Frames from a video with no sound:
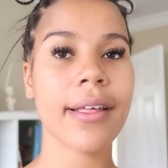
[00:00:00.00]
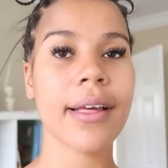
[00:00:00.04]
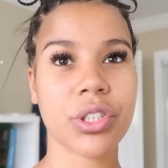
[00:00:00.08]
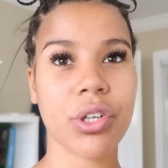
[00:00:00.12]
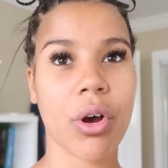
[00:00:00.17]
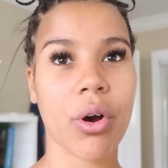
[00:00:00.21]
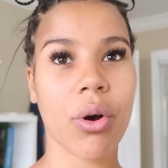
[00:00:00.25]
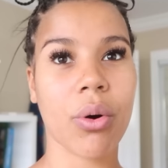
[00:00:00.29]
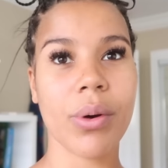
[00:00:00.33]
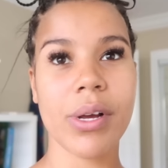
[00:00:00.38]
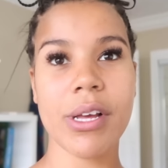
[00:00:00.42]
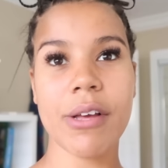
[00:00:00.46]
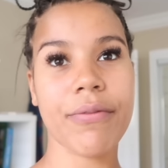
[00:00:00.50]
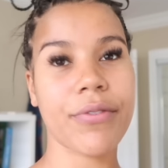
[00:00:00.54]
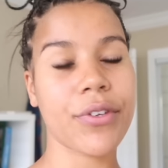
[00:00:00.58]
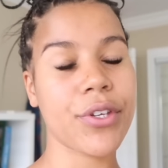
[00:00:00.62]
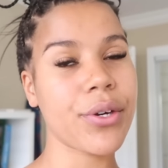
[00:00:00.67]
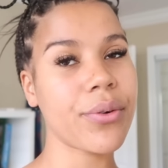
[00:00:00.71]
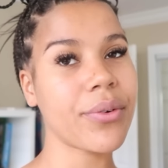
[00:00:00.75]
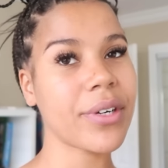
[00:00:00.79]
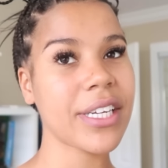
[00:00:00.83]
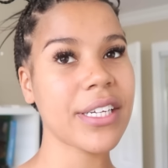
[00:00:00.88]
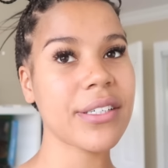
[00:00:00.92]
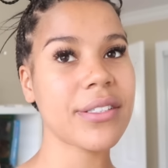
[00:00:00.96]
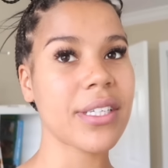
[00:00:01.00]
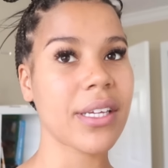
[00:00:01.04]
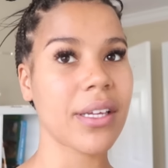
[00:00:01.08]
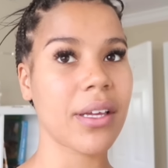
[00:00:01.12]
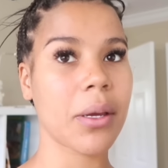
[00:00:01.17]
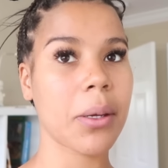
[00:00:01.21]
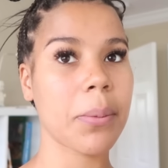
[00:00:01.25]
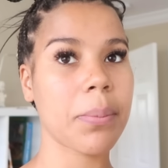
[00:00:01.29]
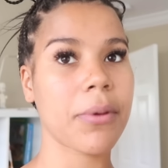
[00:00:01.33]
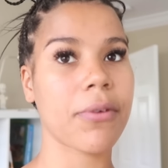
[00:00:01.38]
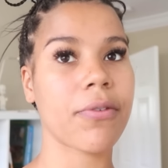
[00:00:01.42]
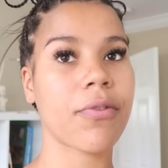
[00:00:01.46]
So if you need to
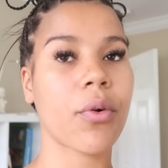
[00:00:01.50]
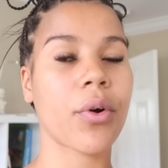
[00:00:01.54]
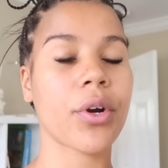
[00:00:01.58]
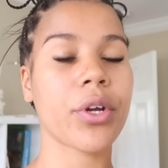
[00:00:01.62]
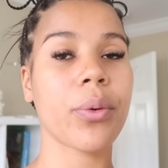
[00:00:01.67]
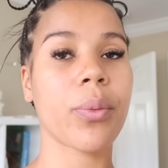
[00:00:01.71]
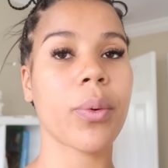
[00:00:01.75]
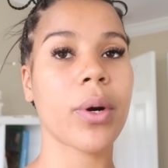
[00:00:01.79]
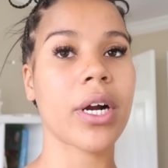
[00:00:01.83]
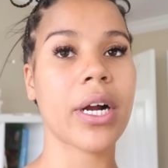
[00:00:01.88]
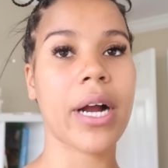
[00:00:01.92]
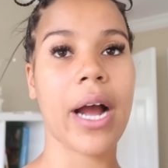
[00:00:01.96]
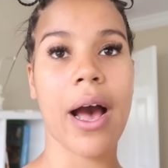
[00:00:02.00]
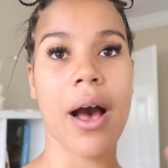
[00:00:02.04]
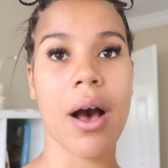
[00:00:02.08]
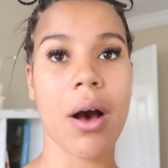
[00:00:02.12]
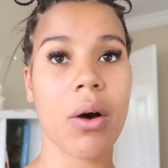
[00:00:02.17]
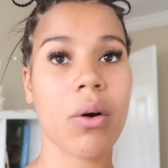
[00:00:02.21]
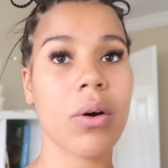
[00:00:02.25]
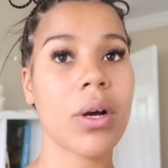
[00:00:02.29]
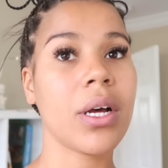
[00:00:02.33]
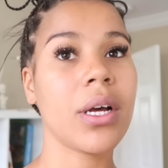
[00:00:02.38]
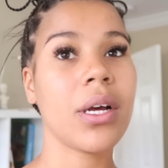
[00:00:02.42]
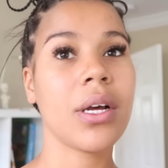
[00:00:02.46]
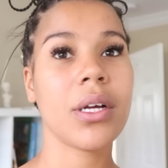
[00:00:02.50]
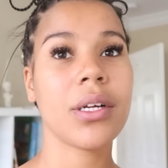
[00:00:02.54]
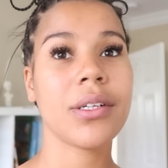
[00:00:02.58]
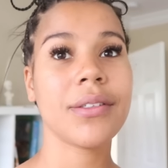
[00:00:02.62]
eat before you work out,